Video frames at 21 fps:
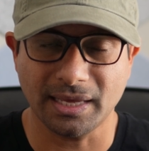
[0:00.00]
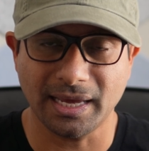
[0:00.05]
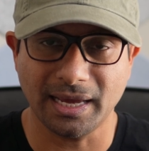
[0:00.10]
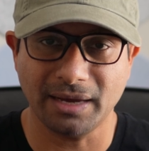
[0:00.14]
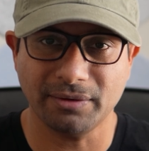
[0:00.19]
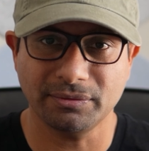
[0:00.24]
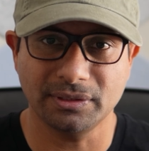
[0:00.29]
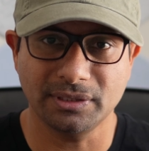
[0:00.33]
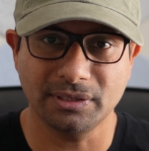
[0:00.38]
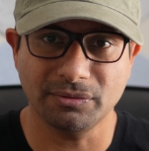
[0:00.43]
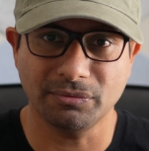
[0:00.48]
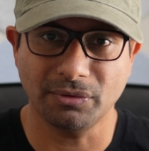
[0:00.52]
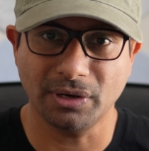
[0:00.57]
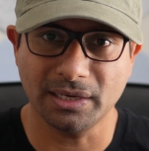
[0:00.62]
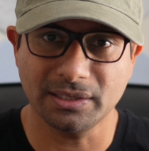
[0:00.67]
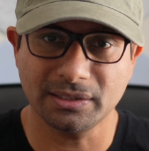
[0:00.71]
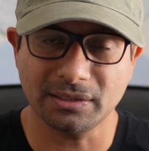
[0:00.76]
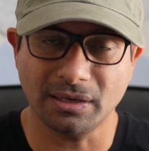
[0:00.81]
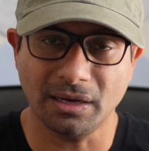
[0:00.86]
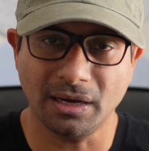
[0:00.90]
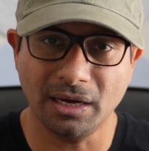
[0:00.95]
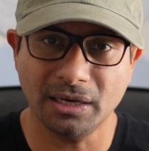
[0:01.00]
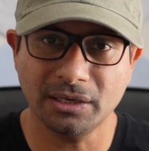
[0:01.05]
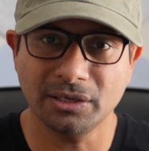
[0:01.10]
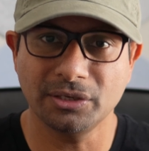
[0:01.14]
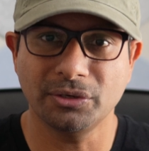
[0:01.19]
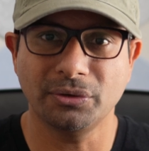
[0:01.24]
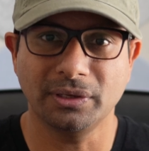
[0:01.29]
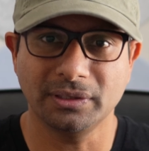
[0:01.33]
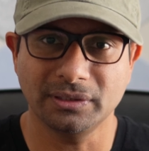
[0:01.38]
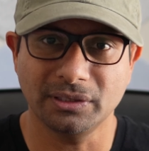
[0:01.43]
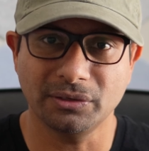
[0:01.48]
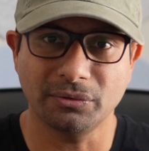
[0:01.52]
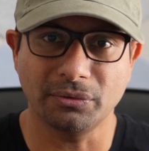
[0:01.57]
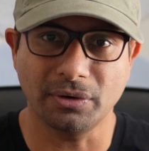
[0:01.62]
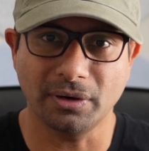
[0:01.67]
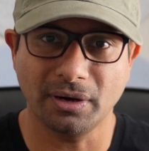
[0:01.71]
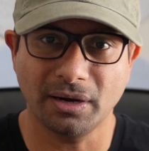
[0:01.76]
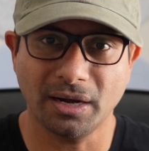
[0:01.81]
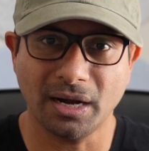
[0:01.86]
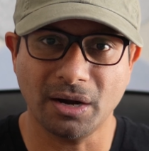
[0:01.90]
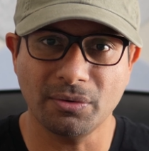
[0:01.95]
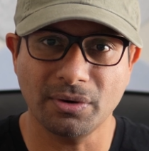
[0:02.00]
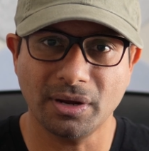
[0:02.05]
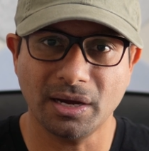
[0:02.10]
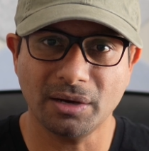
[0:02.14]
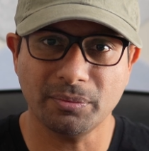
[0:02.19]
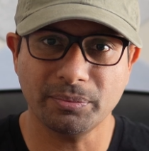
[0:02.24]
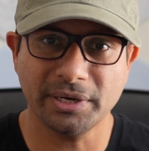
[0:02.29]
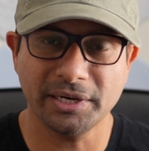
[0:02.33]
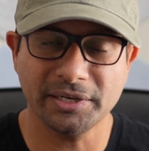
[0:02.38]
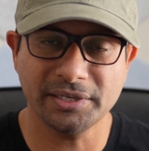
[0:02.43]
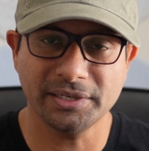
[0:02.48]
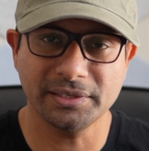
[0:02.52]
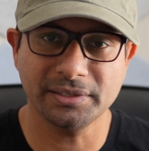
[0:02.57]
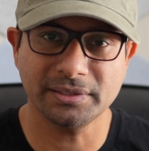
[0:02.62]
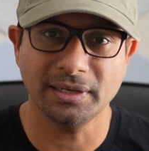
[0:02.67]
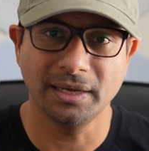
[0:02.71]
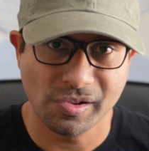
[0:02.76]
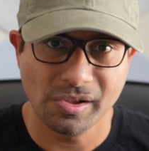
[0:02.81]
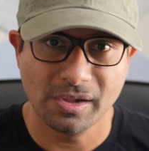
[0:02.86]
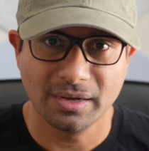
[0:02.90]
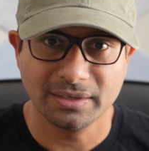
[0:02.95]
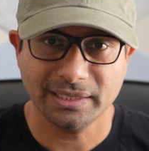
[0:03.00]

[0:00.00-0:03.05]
have the device on during your ground operations.